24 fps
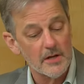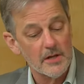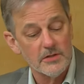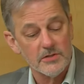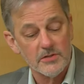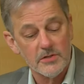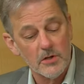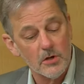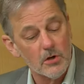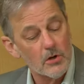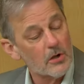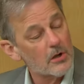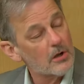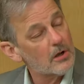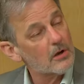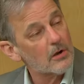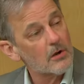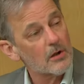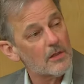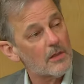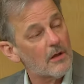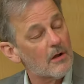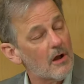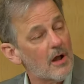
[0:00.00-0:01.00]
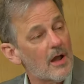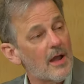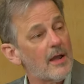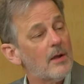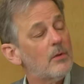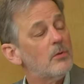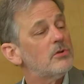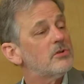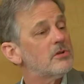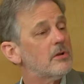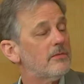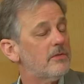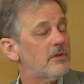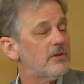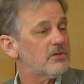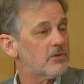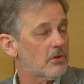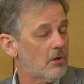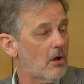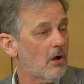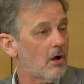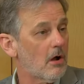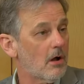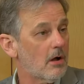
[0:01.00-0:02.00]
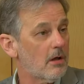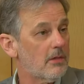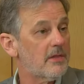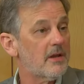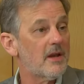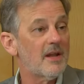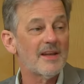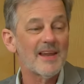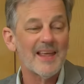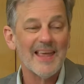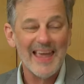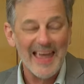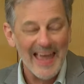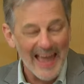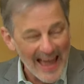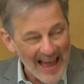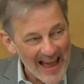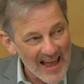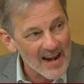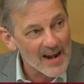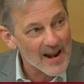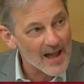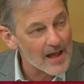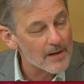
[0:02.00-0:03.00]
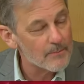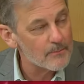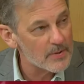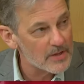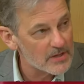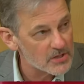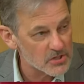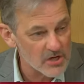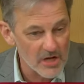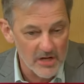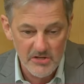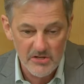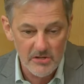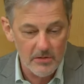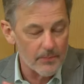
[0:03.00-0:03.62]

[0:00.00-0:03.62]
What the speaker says: It's clear in the language of this law that it cannot be changed.